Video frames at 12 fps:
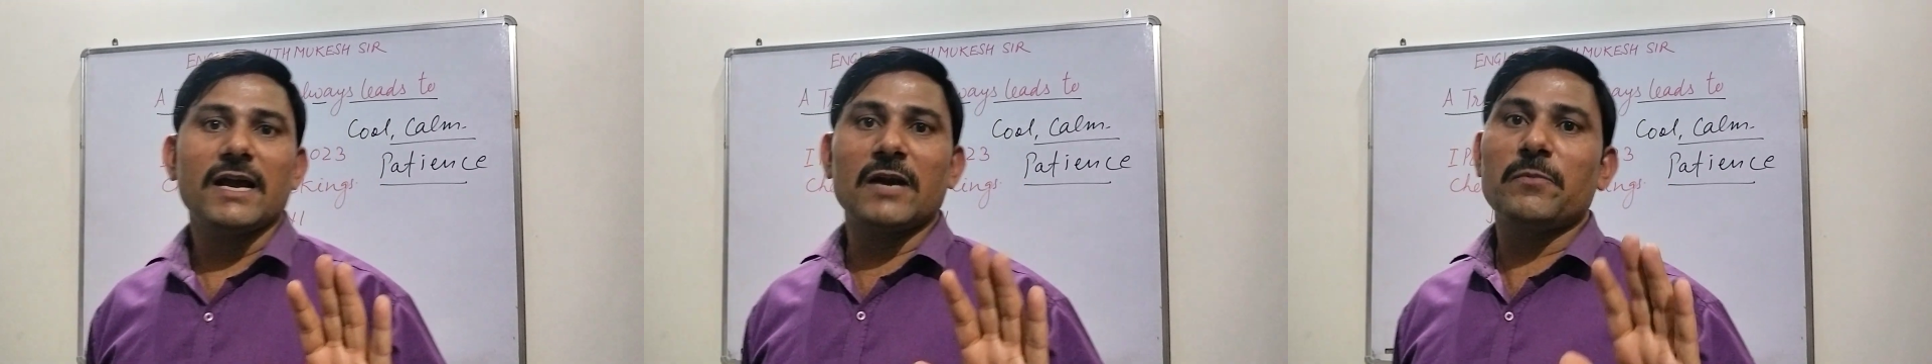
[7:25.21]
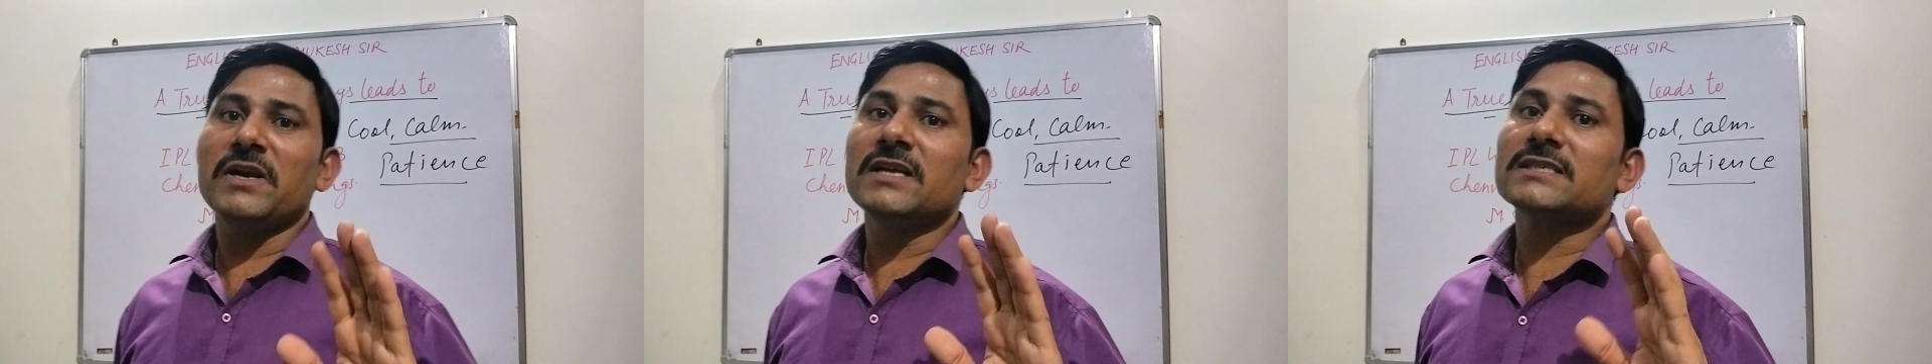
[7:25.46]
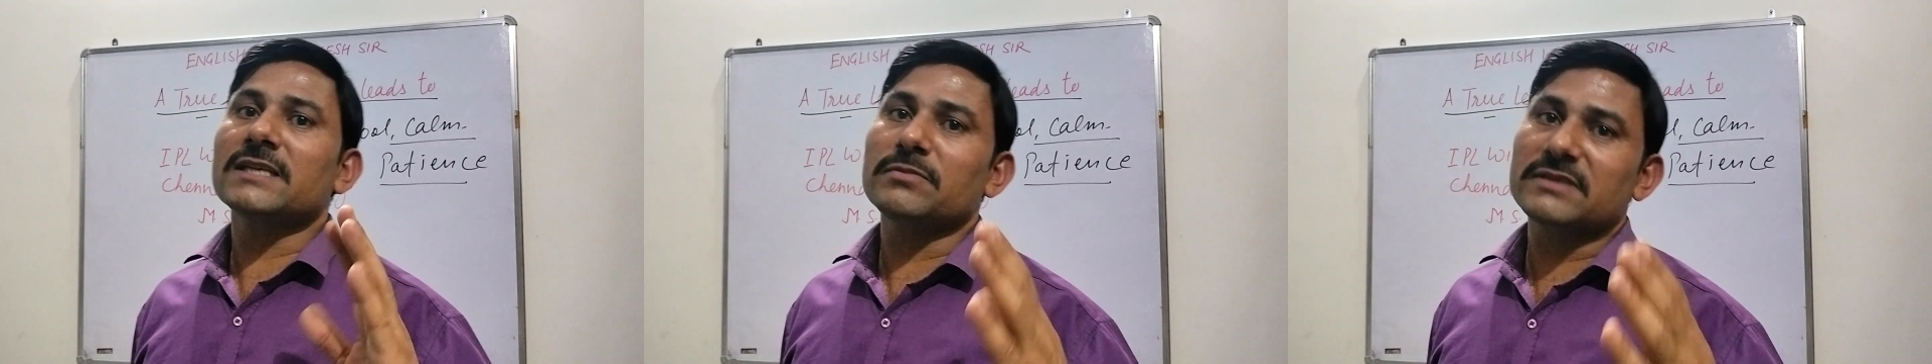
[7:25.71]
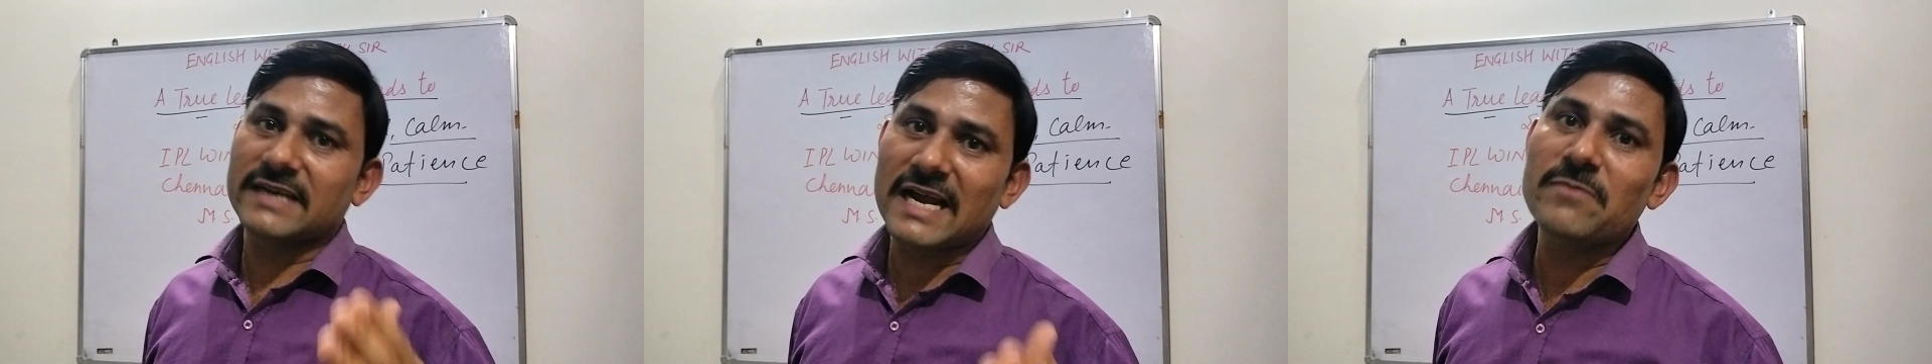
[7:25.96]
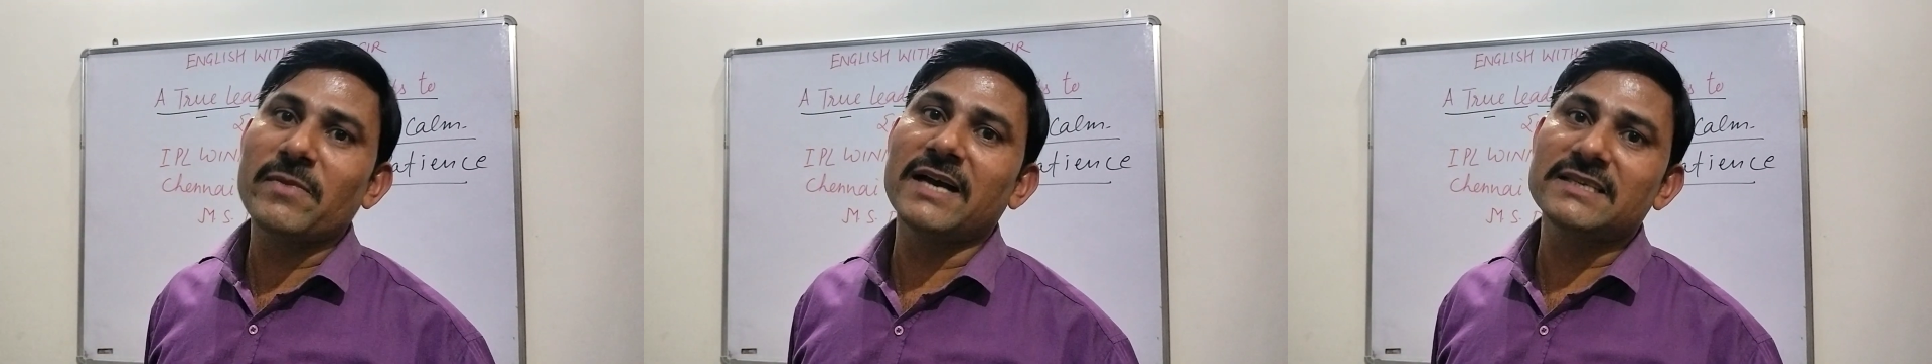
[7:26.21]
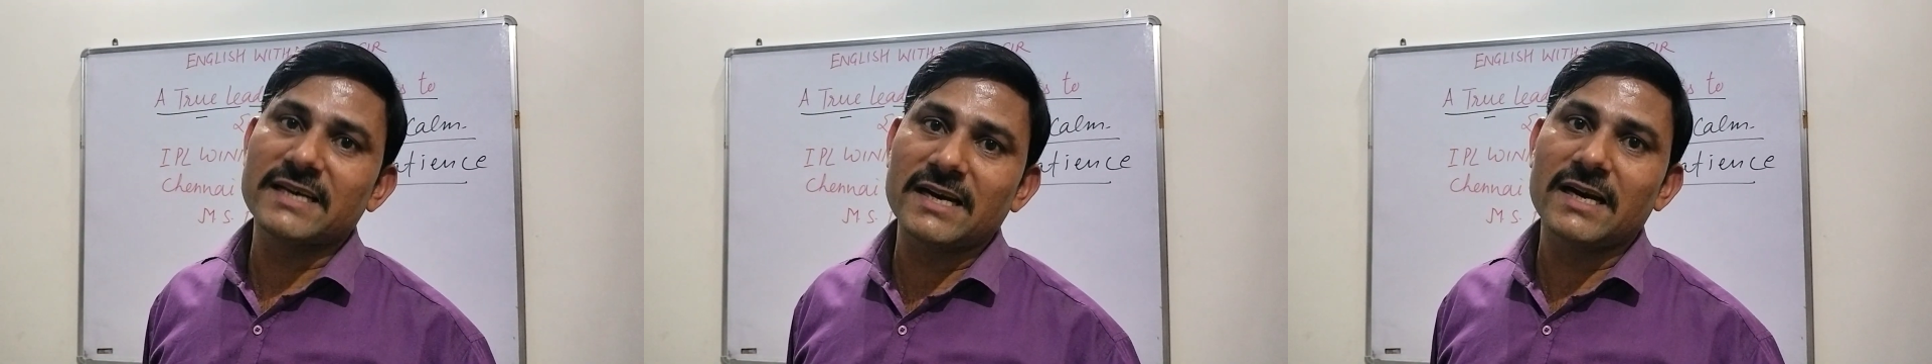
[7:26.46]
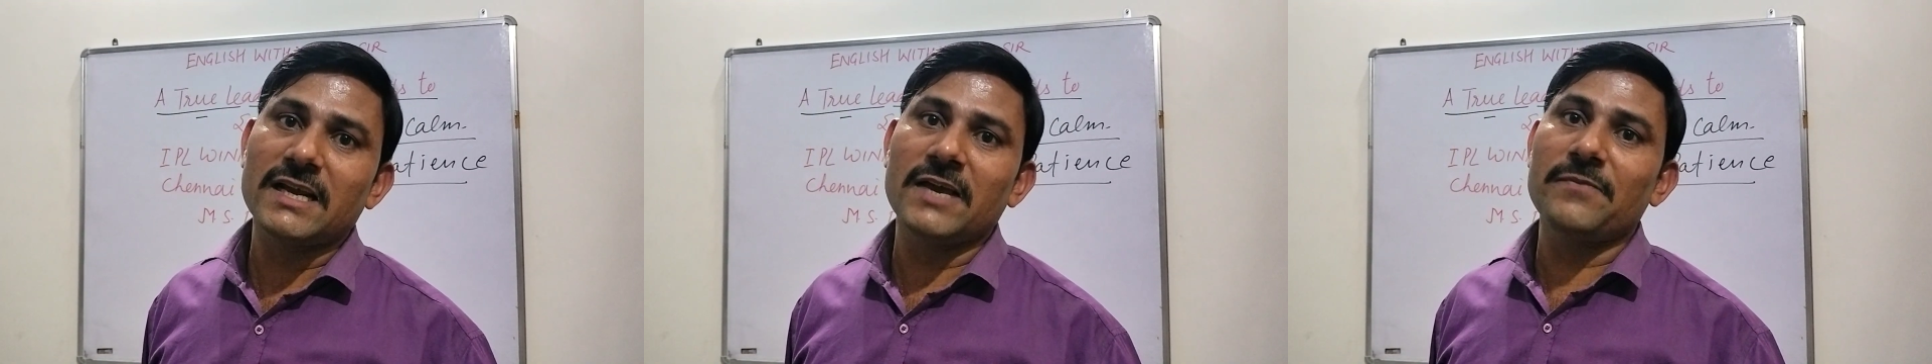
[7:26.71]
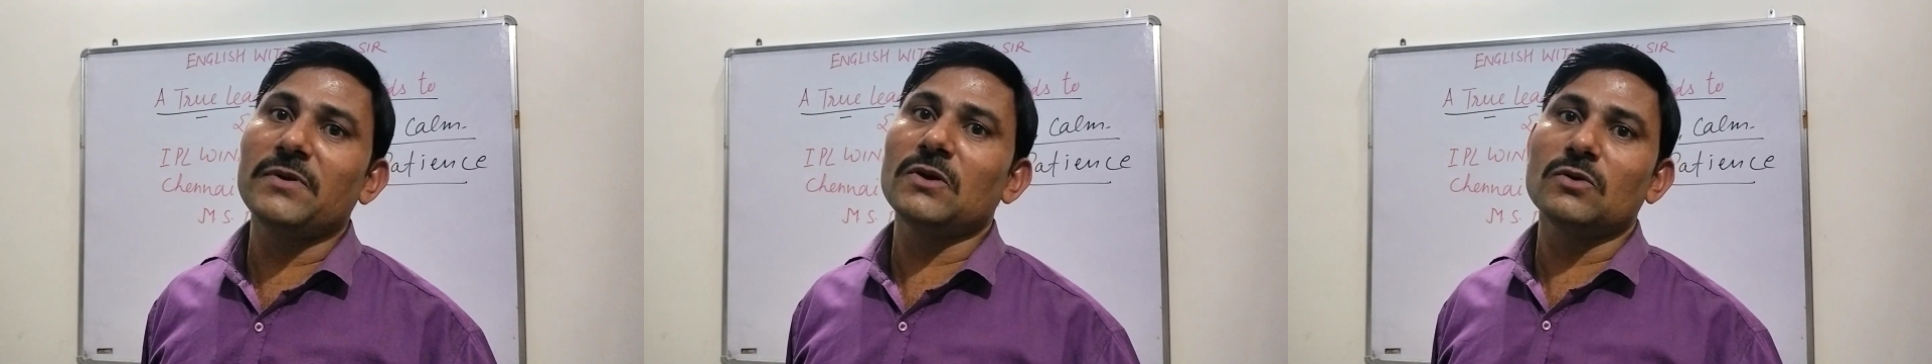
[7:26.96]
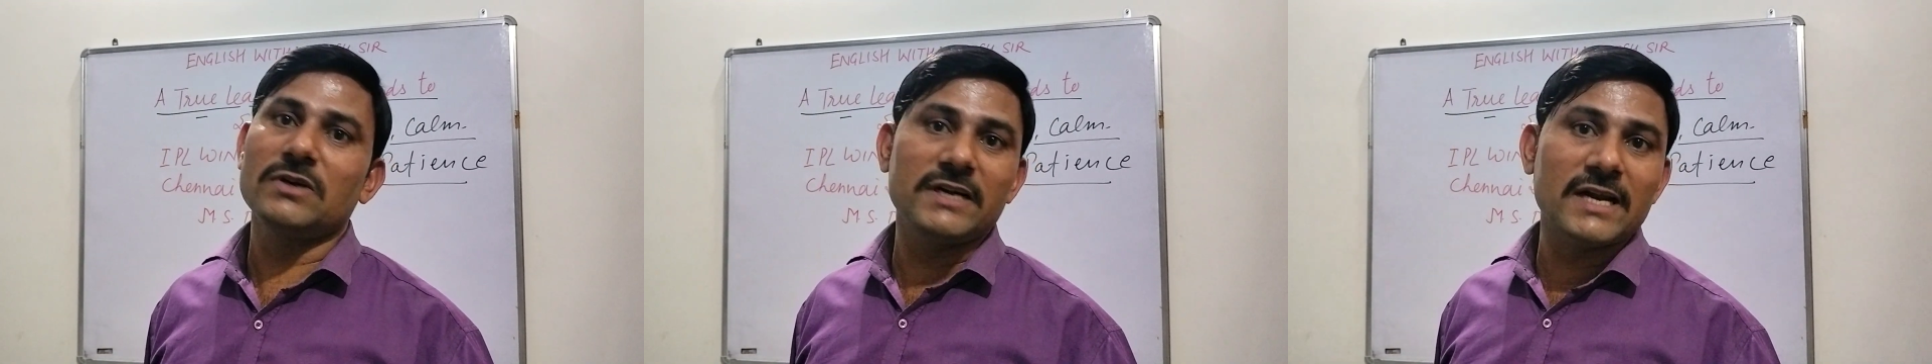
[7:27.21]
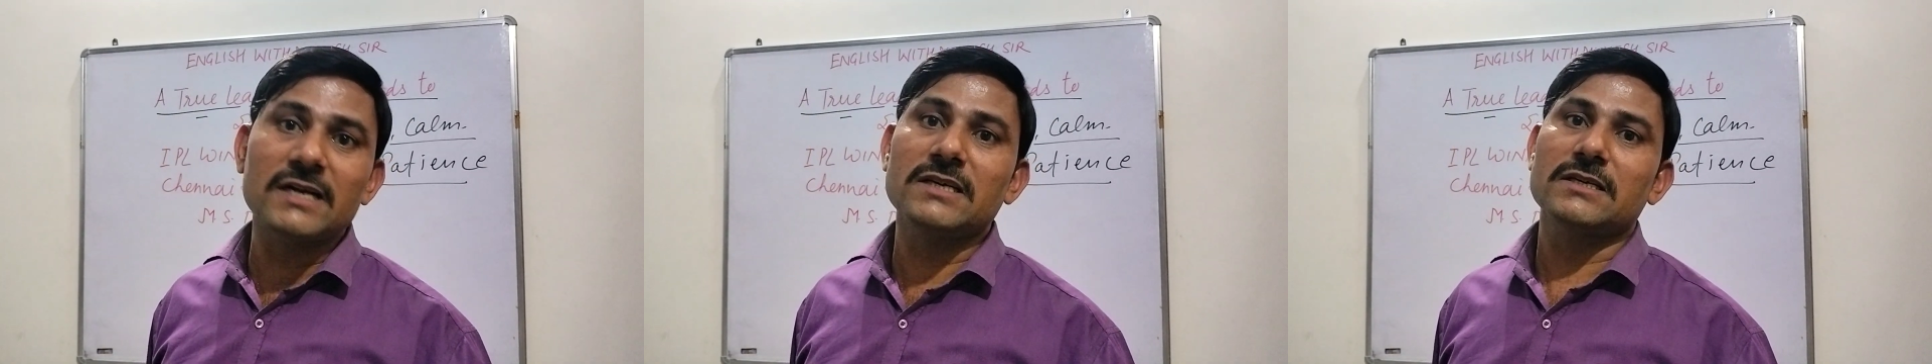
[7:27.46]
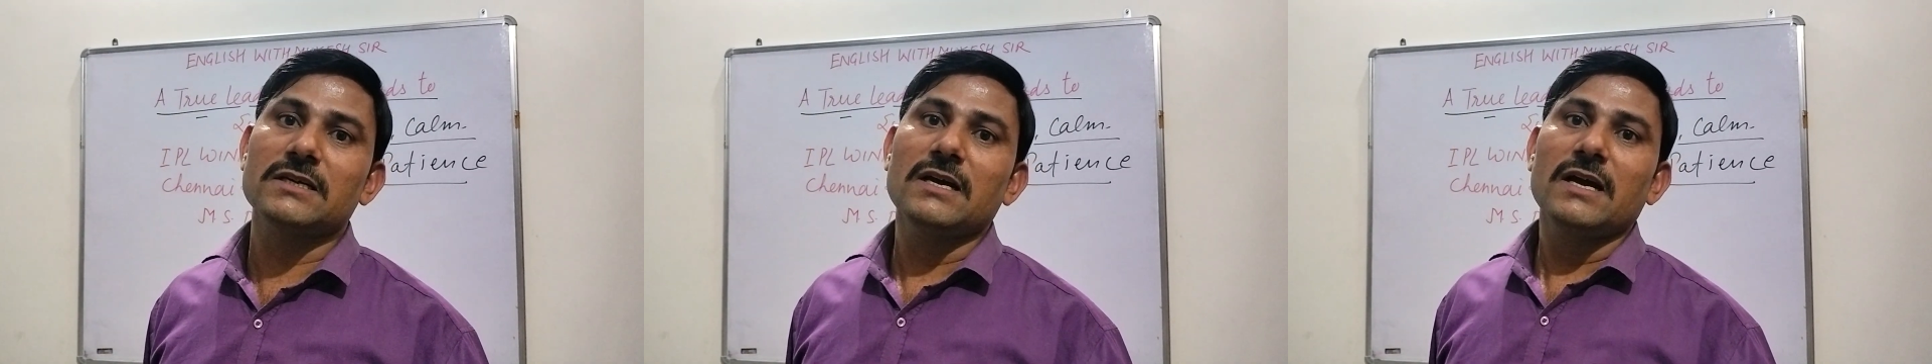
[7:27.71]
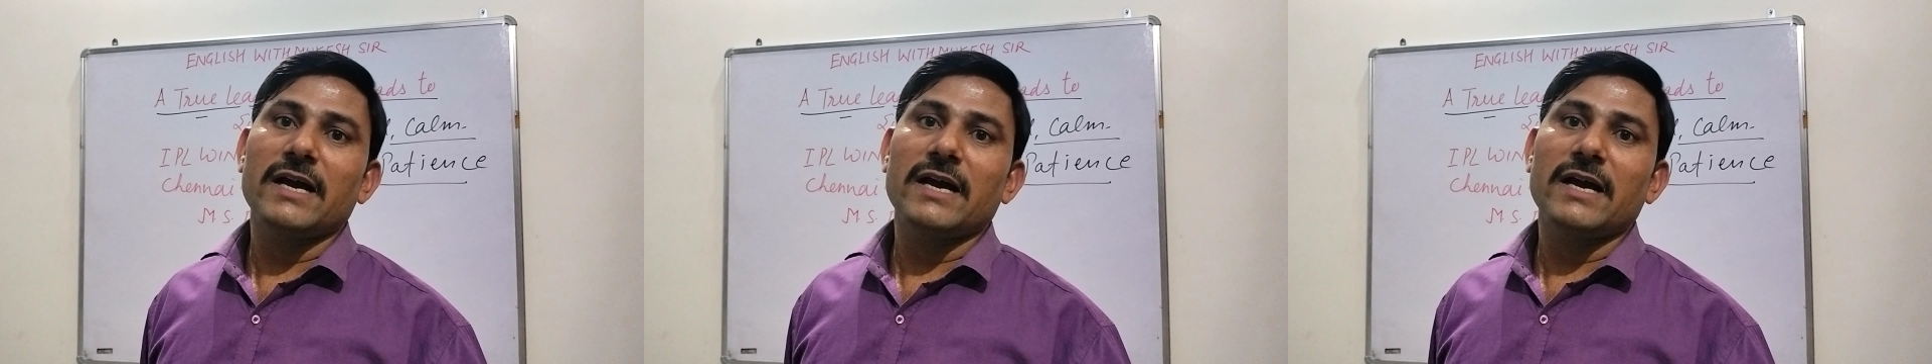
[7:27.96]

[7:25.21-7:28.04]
And please subscribe my channel if you didn't,